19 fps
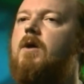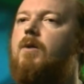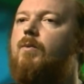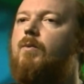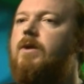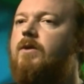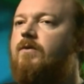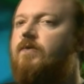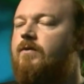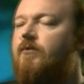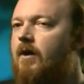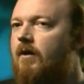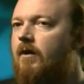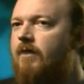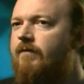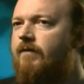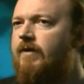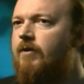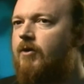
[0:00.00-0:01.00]
We use
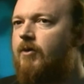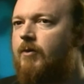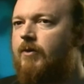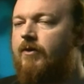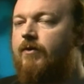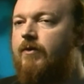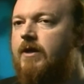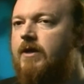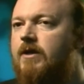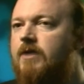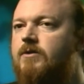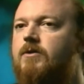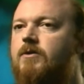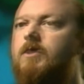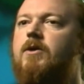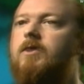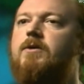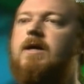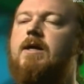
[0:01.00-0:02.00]
all of the normal 3D
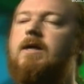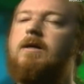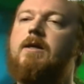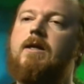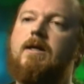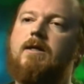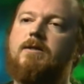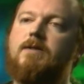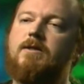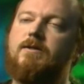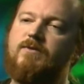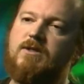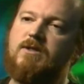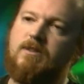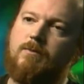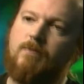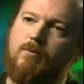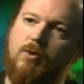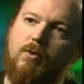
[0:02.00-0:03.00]
Studio techniques of
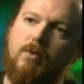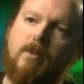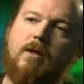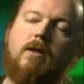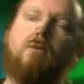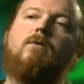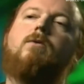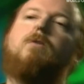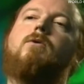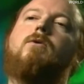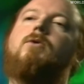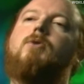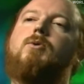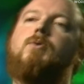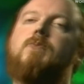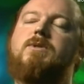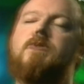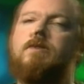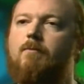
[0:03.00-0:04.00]
smoothing
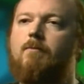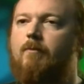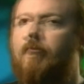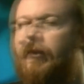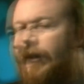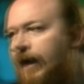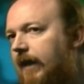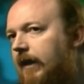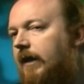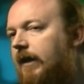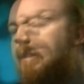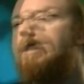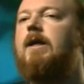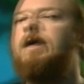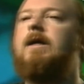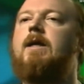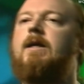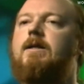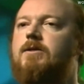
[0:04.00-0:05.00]
groups and
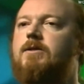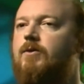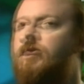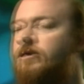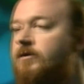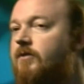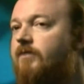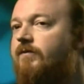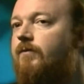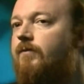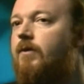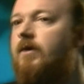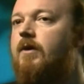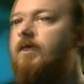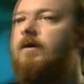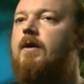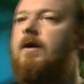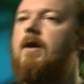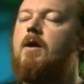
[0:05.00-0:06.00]
blending and so on and so
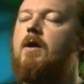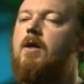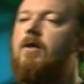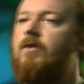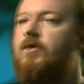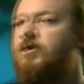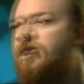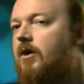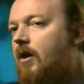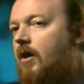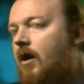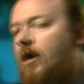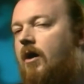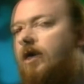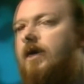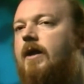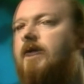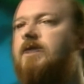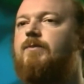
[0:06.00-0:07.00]
forth. Those
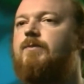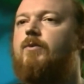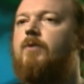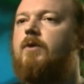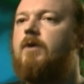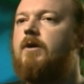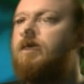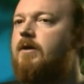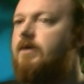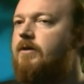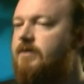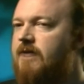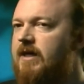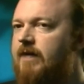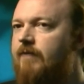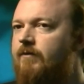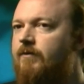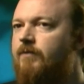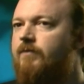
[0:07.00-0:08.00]
all export,
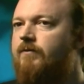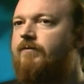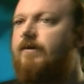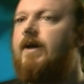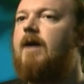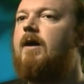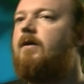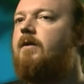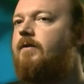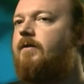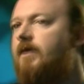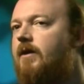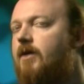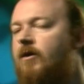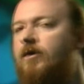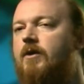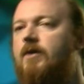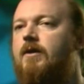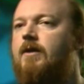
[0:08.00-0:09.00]
save into a file, they
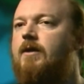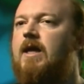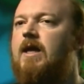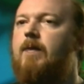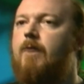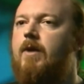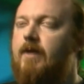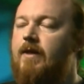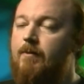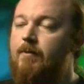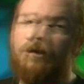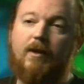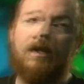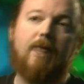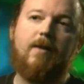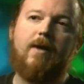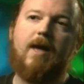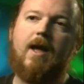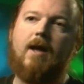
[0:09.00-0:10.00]
go into the game, and they
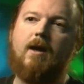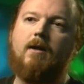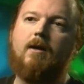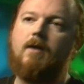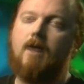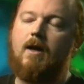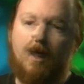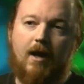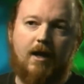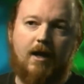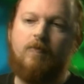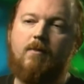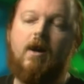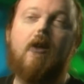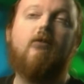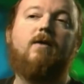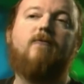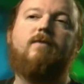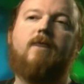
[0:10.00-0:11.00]
play back
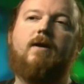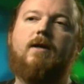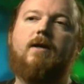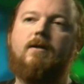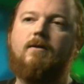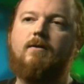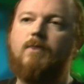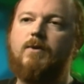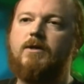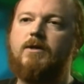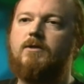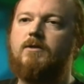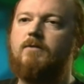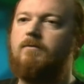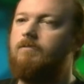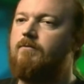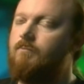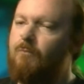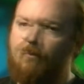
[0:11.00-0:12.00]
unmodified,
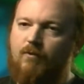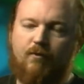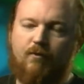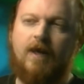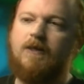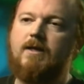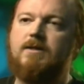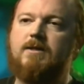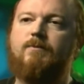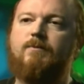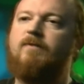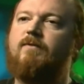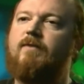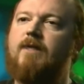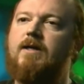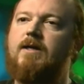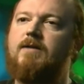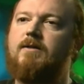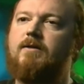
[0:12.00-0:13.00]
which greatly
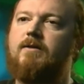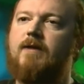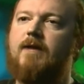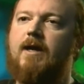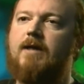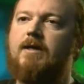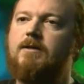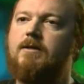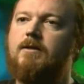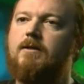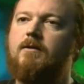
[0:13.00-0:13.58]
simplifies their task.